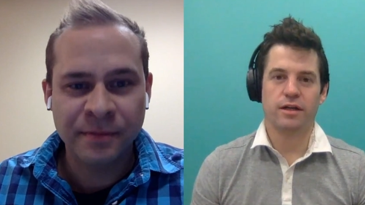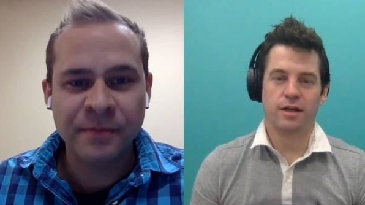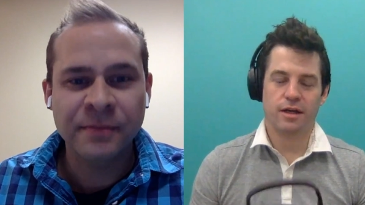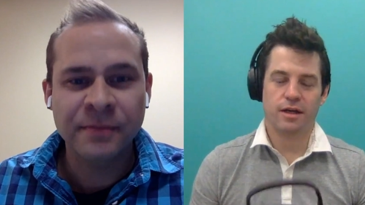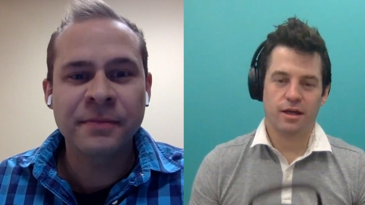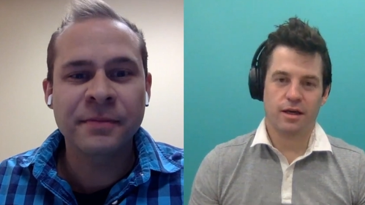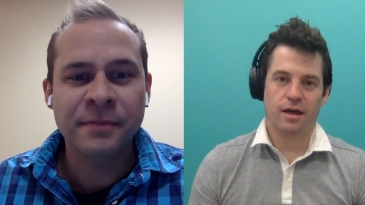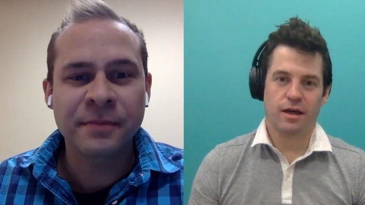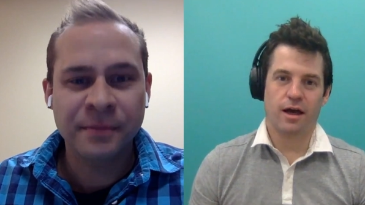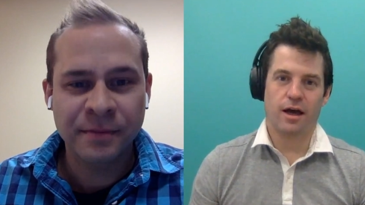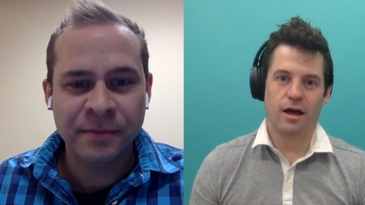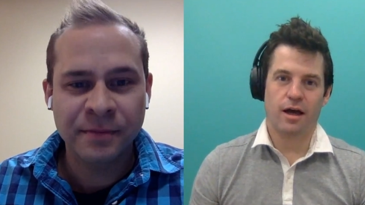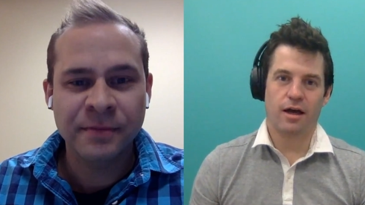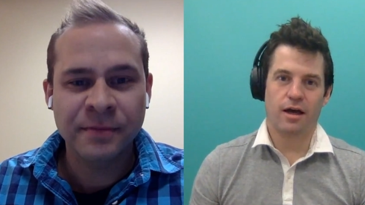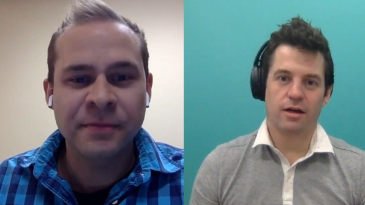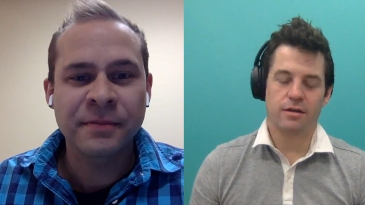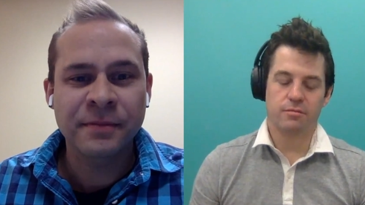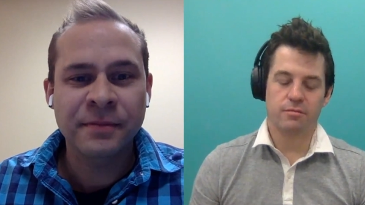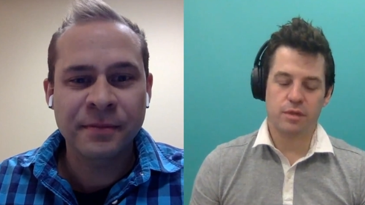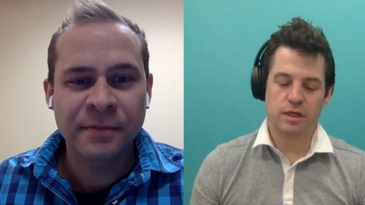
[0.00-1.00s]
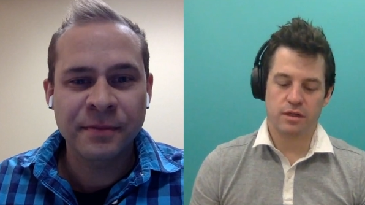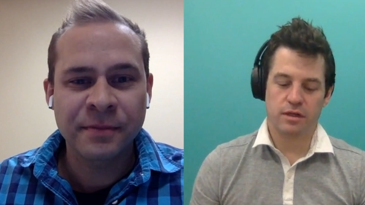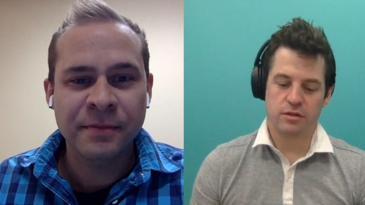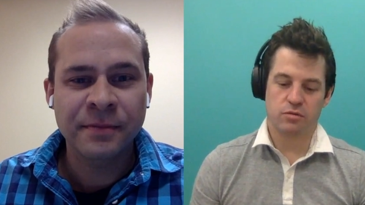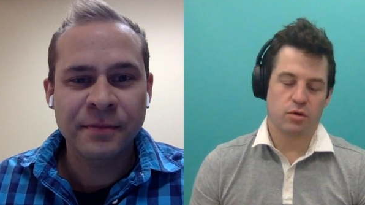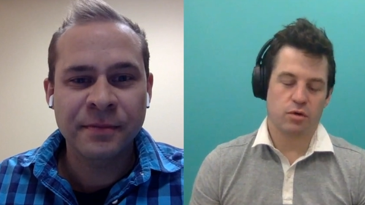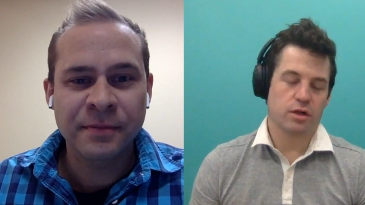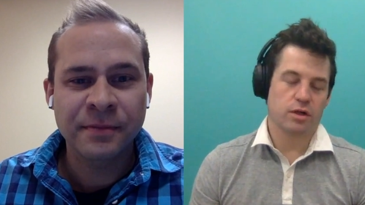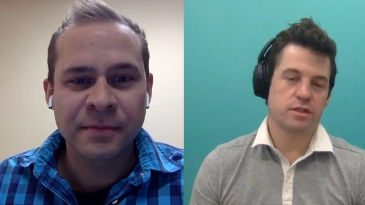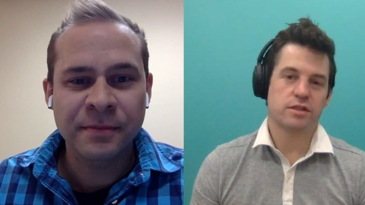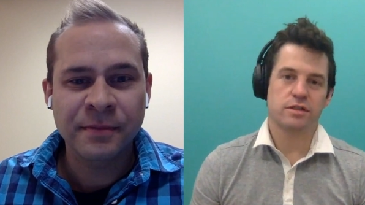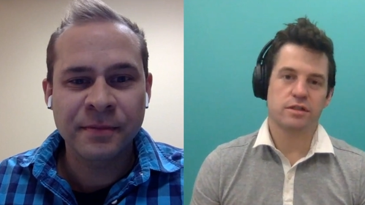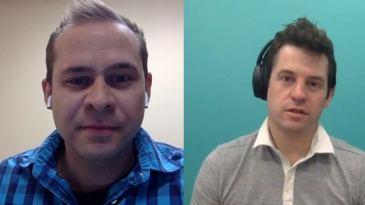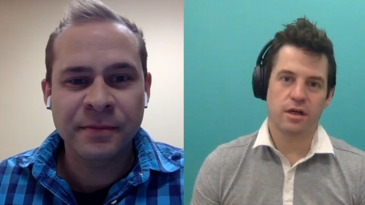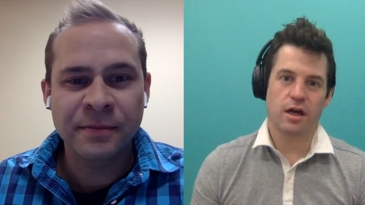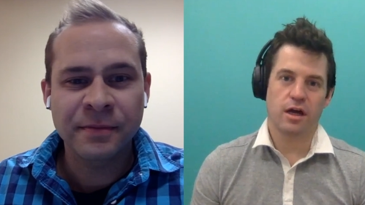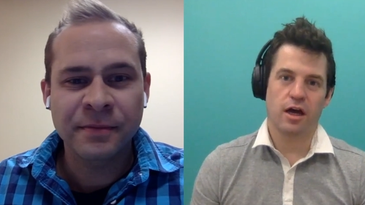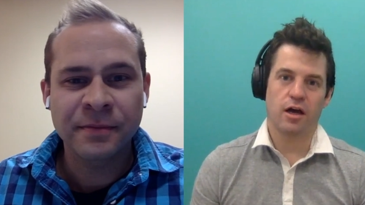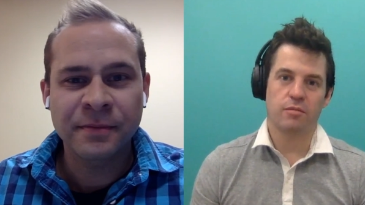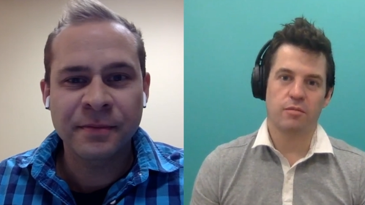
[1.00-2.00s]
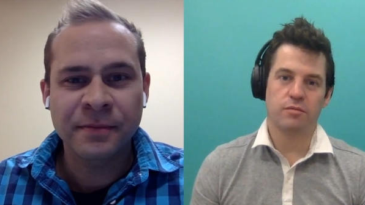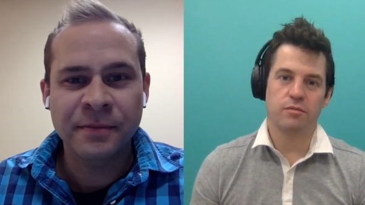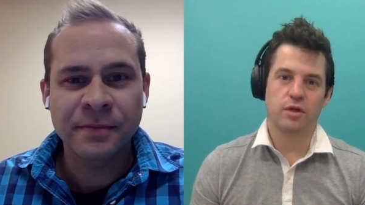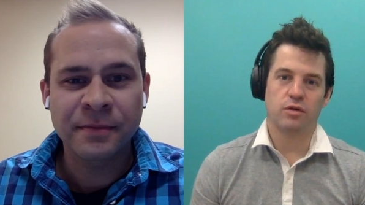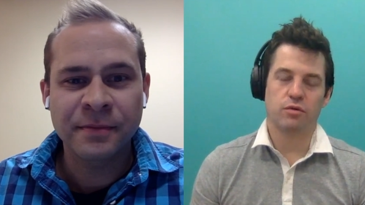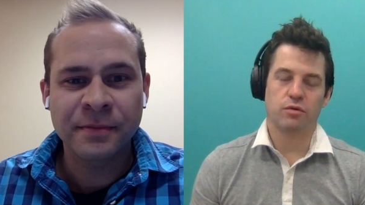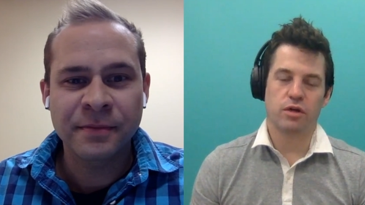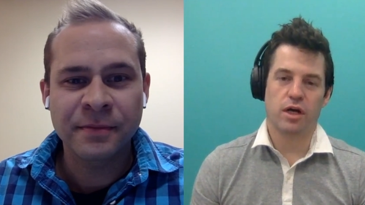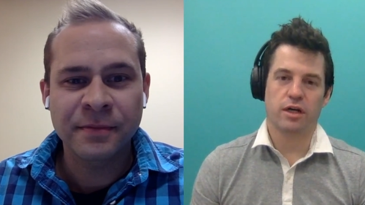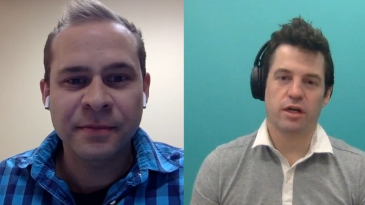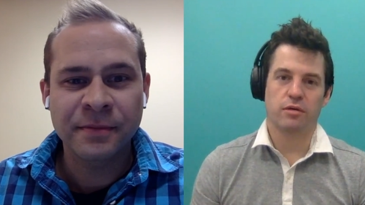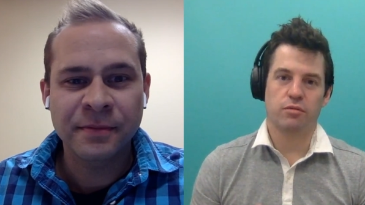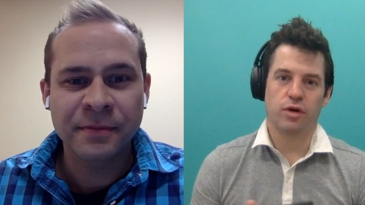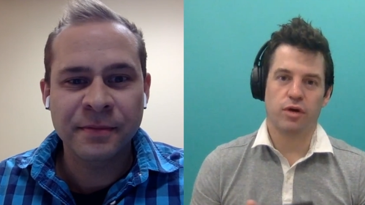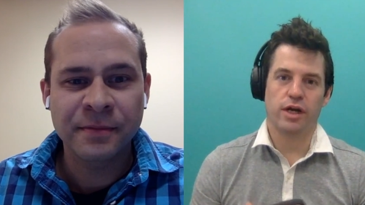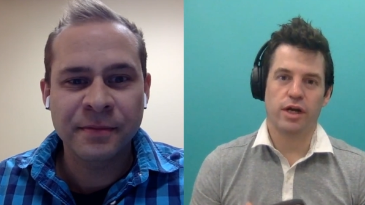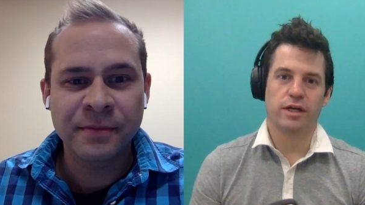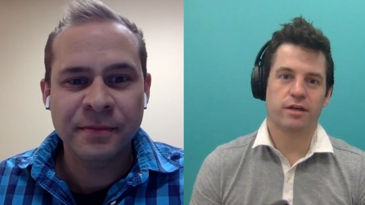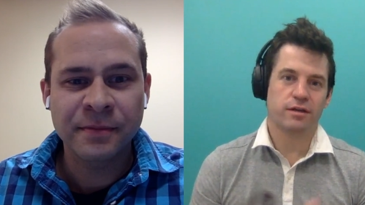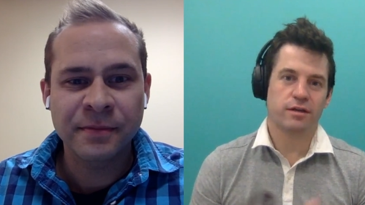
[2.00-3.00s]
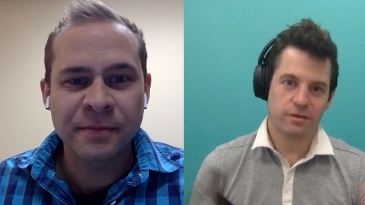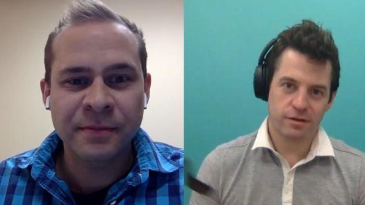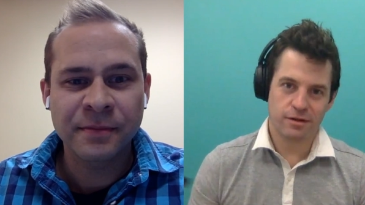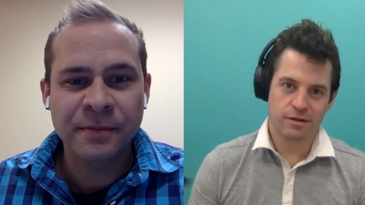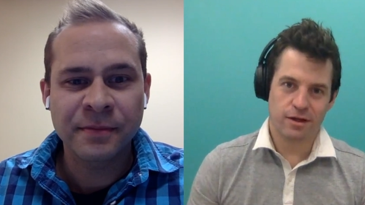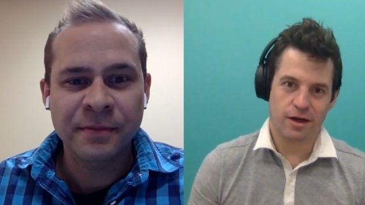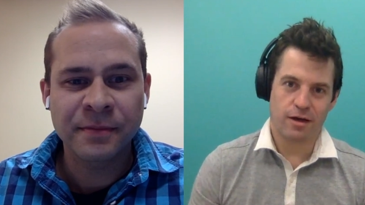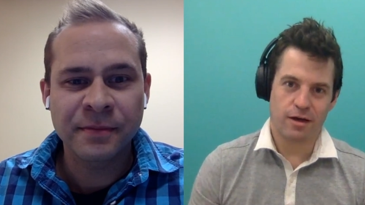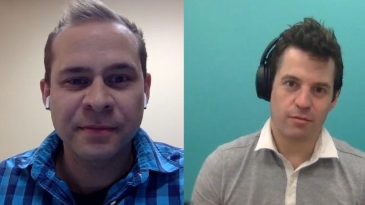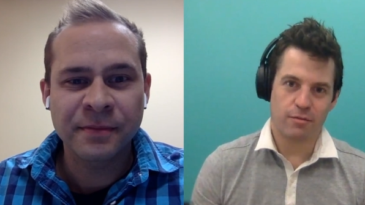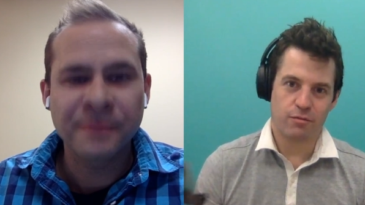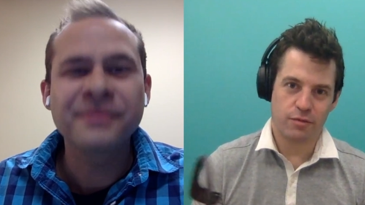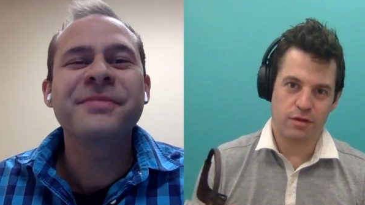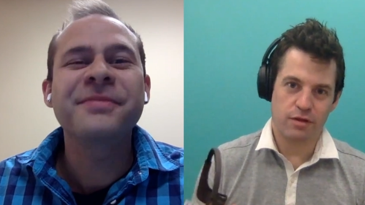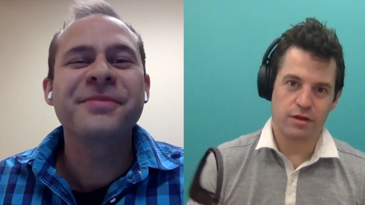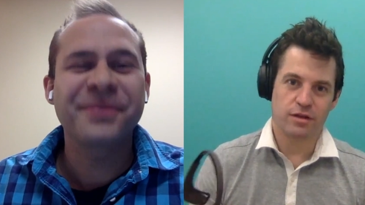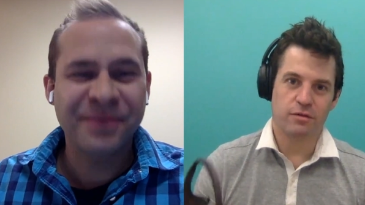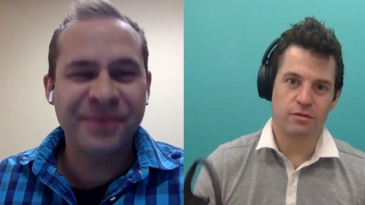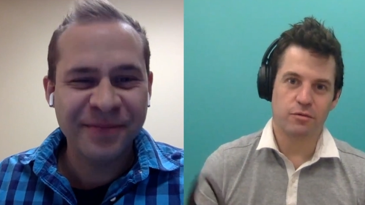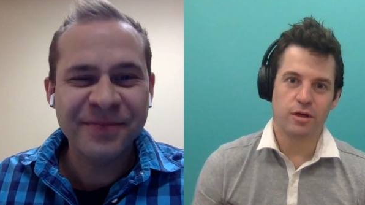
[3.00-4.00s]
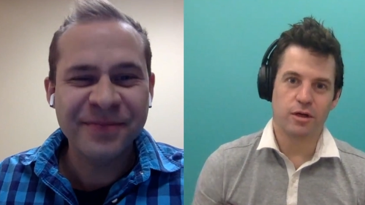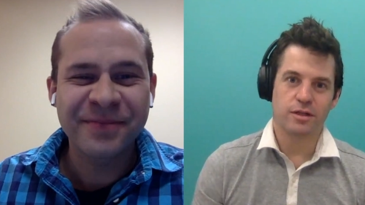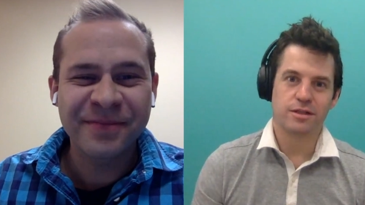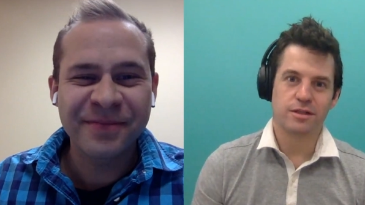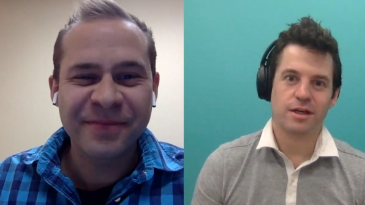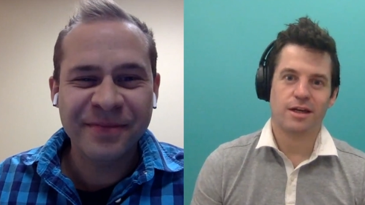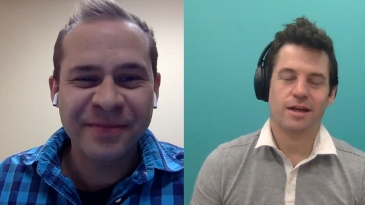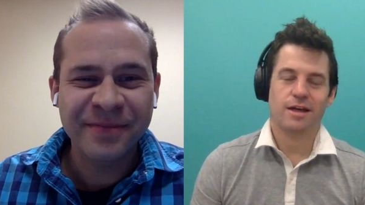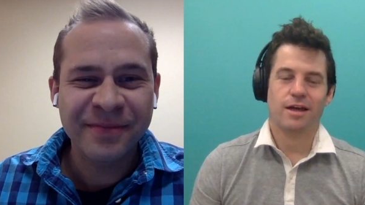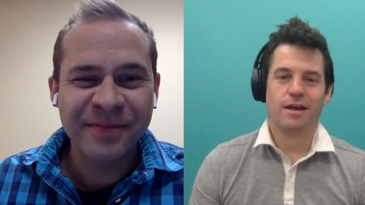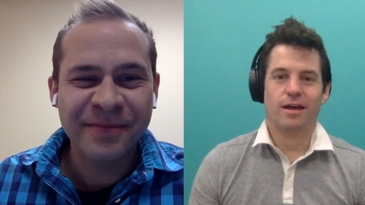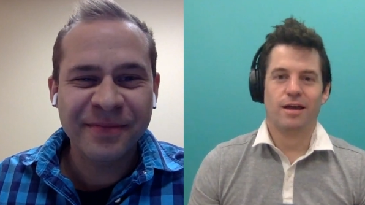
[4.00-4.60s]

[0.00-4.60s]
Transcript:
Speaker 1: And because it works, you know, we're not going to break the thing that works.